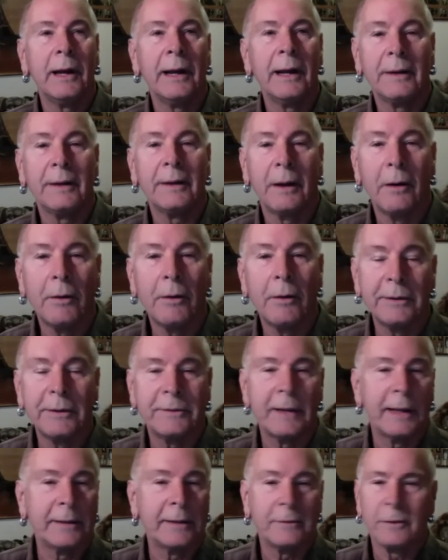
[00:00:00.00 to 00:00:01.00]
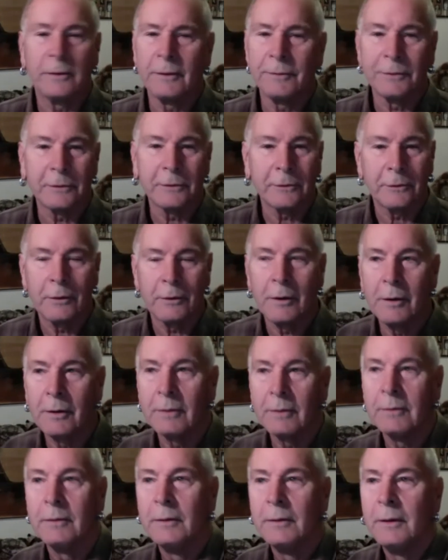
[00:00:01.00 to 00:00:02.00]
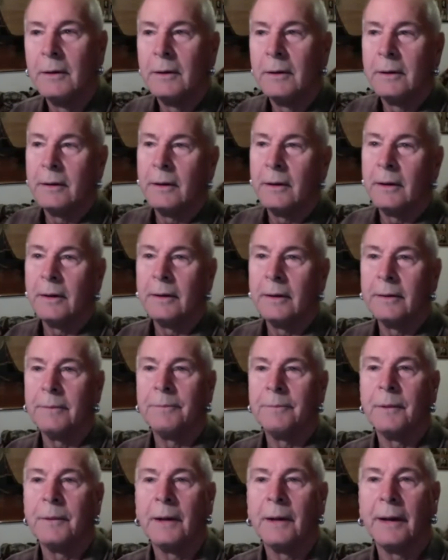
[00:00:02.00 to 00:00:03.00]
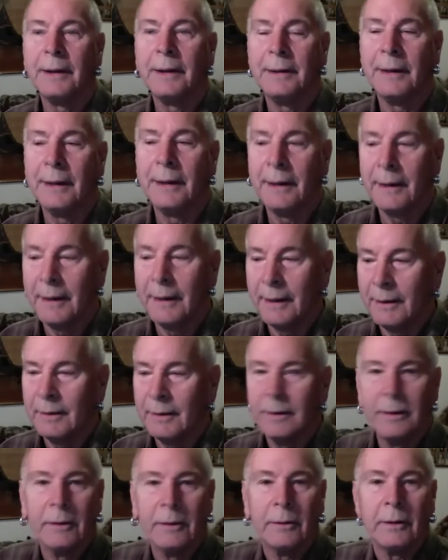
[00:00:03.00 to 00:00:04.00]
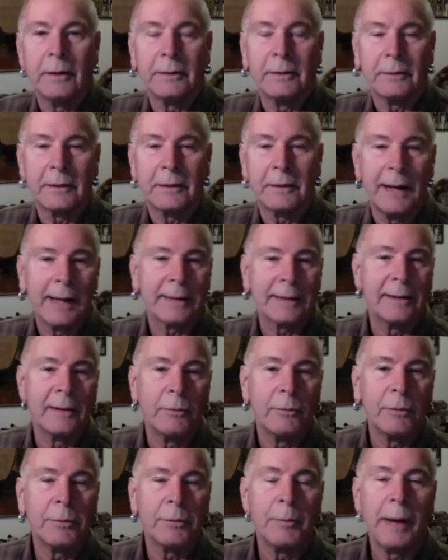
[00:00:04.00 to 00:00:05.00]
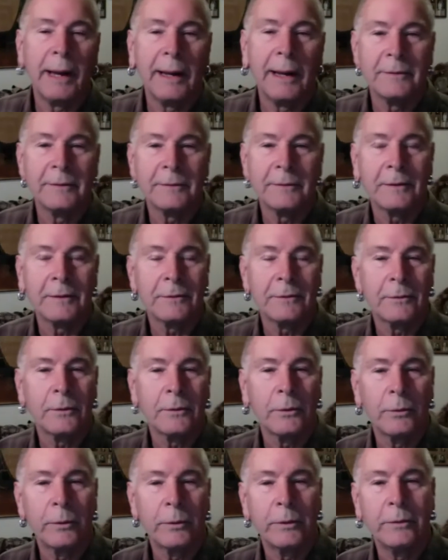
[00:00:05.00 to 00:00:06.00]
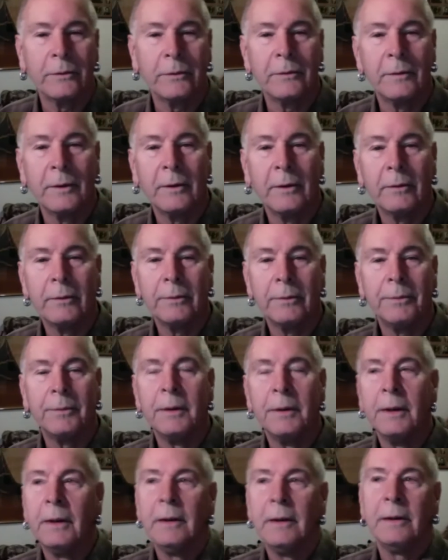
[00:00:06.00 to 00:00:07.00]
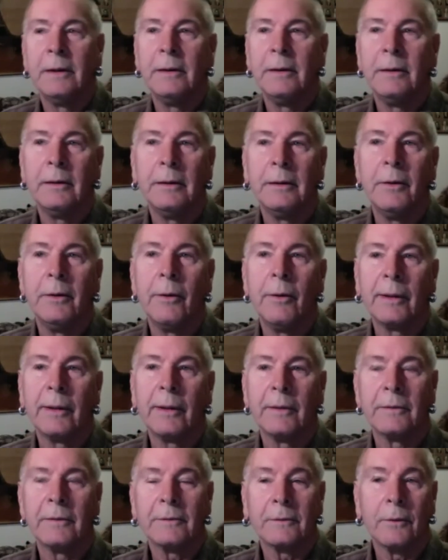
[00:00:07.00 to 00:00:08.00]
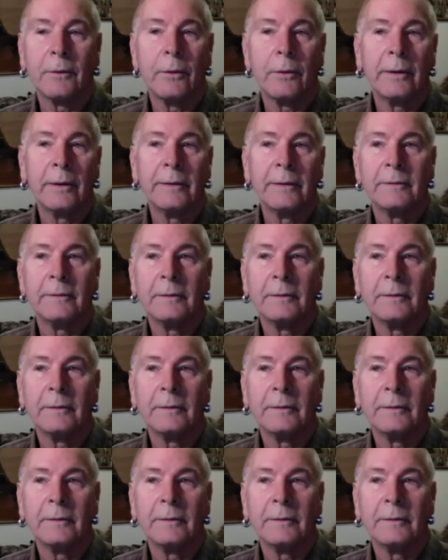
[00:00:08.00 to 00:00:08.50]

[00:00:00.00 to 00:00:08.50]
always had sort of a strong identity, connecting with my ancestral roots, and knowing the stories